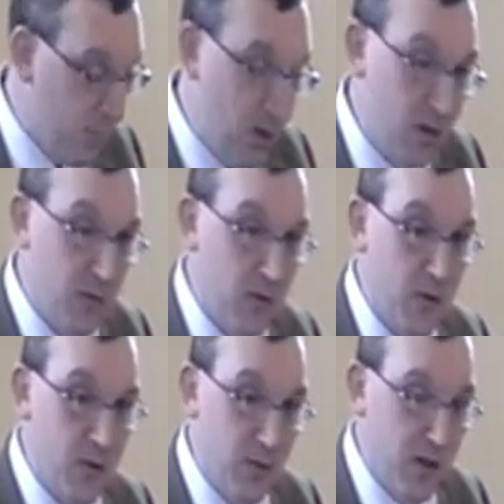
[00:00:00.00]
but
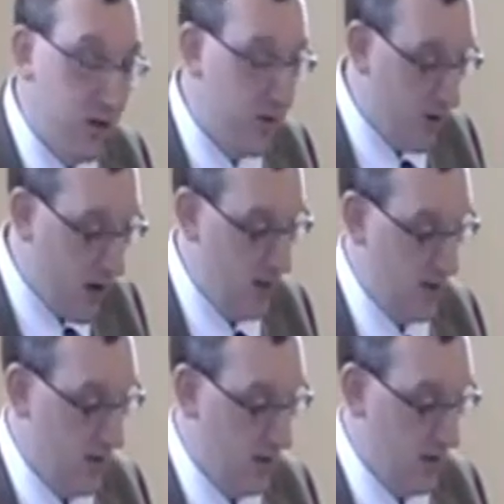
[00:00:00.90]
for the blood of
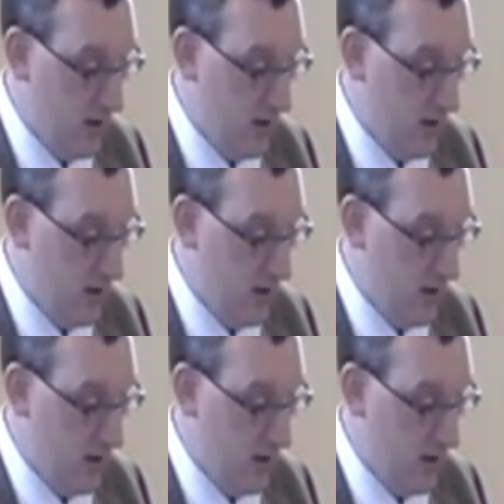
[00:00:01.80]
Christ.